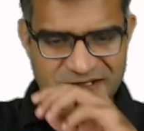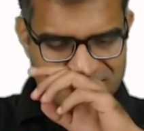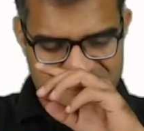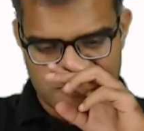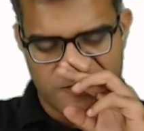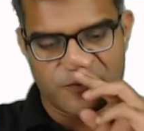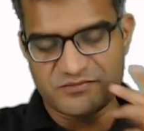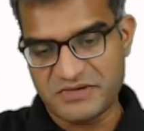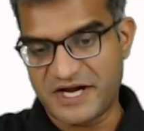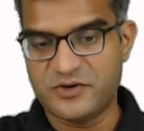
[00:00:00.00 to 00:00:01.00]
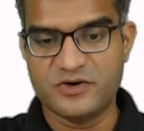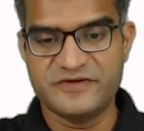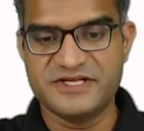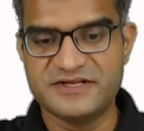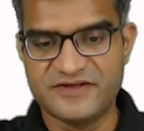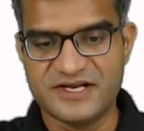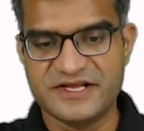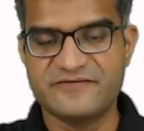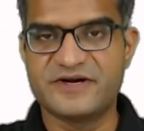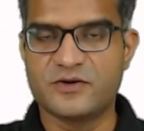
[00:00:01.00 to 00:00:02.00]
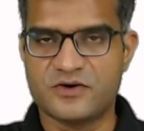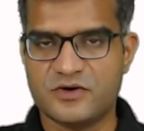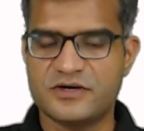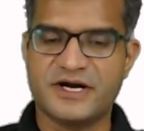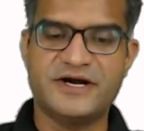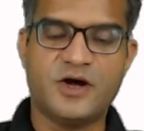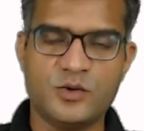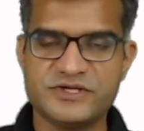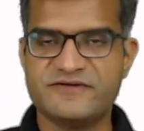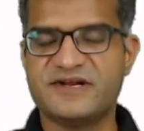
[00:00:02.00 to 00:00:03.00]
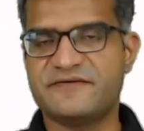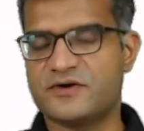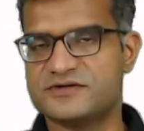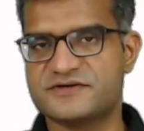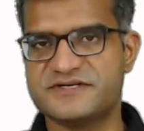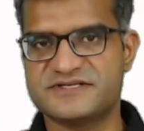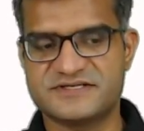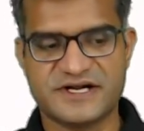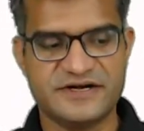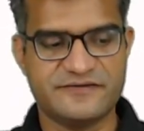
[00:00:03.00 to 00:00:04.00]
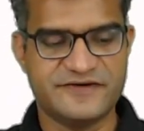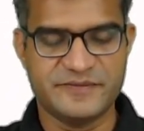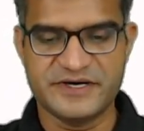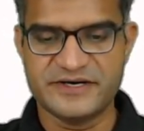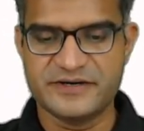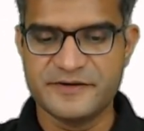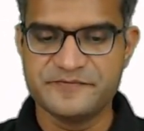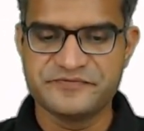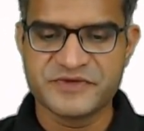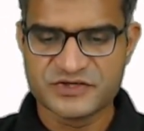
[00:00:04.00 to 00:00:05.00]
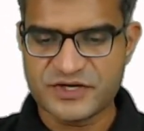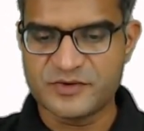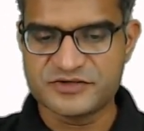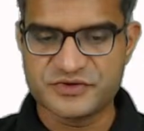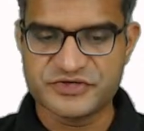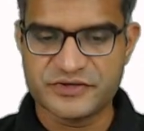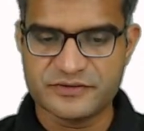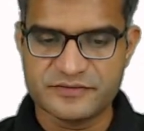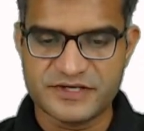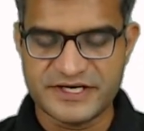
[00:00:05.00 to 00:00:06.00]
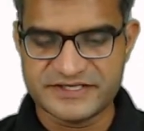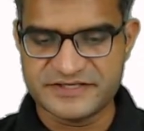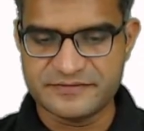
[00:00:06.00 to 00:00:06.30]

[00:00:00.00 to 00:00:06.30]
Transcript: So I don't know whether they will give it or not, and how they will give it also is kind of dependent. So I'm not so sure. Let us see.